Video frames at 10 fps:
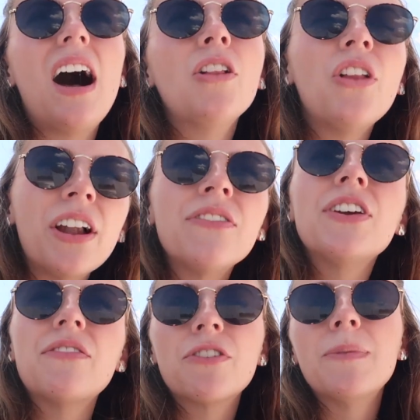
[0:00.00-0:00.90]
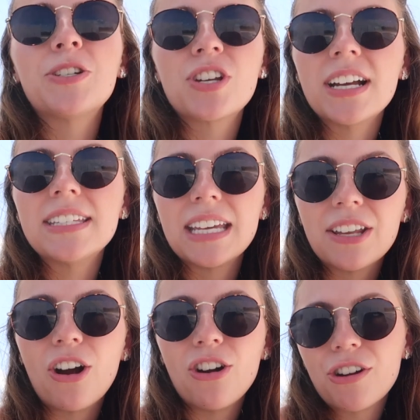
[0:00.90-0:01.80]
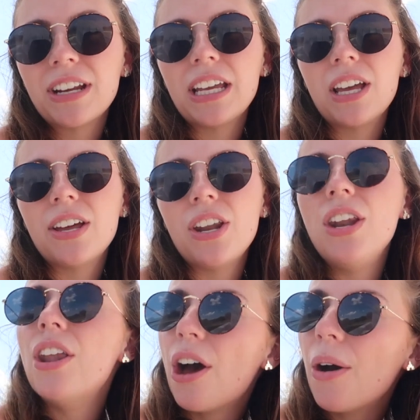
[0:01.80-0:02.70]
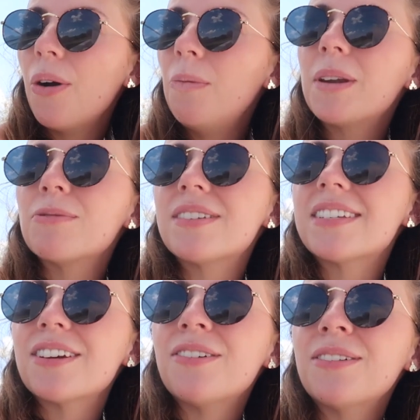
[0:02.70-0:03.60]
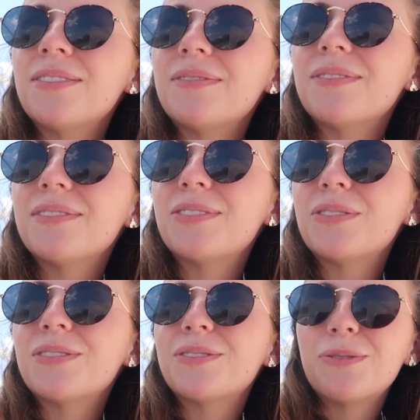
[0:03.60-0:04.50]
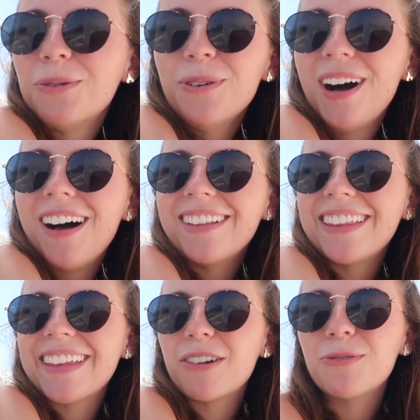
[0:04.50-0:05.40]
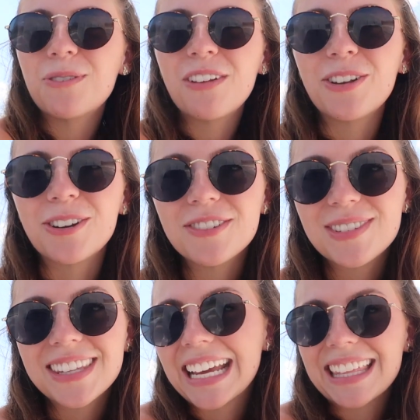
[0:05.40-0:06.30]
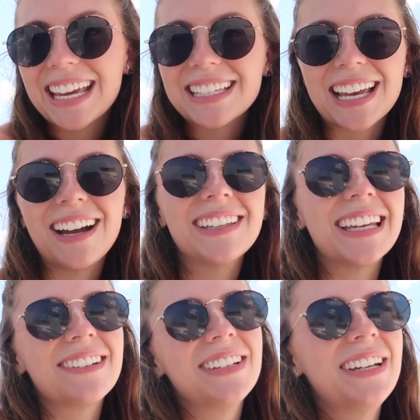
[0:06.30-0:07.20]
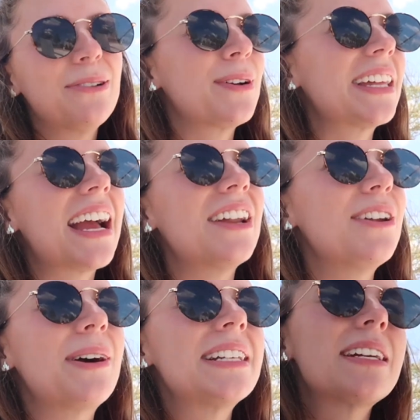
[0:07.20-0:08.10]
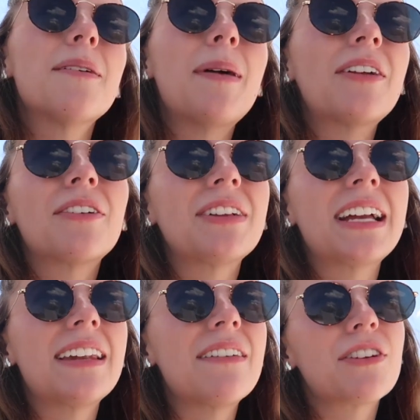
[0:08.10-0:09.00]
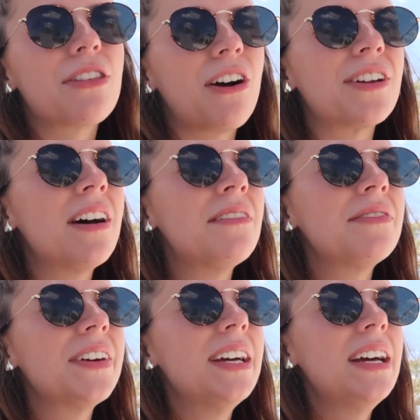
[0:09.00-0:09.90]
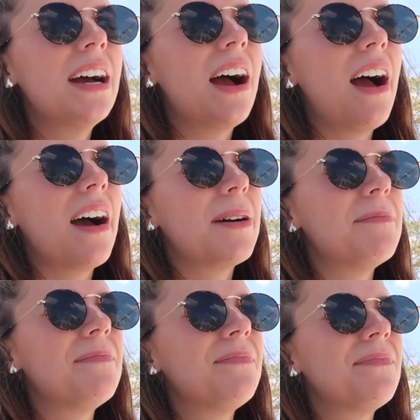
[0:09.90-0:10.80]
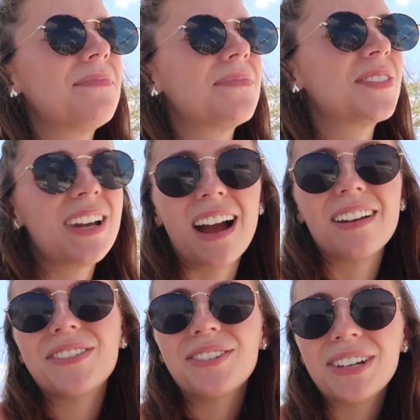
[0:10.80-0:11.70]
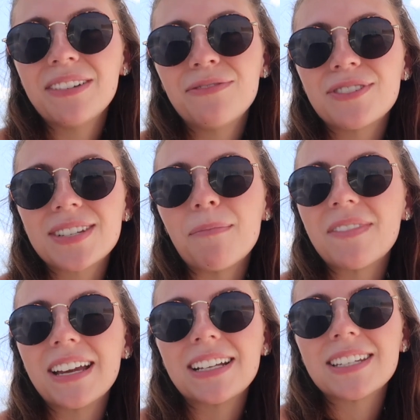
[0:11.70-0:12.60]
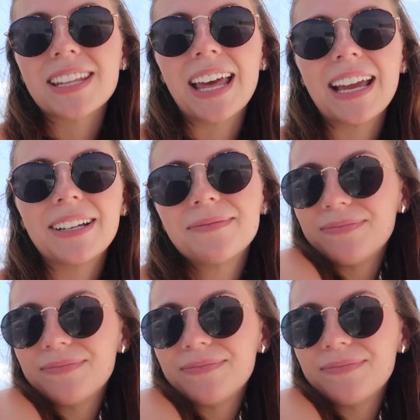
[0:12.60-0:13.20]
a lot of the information I did already know, but it was still cool and like cool to learn like things that I like really had no idea about or really had never thought of. Um, so yeah, if you're looking for something to like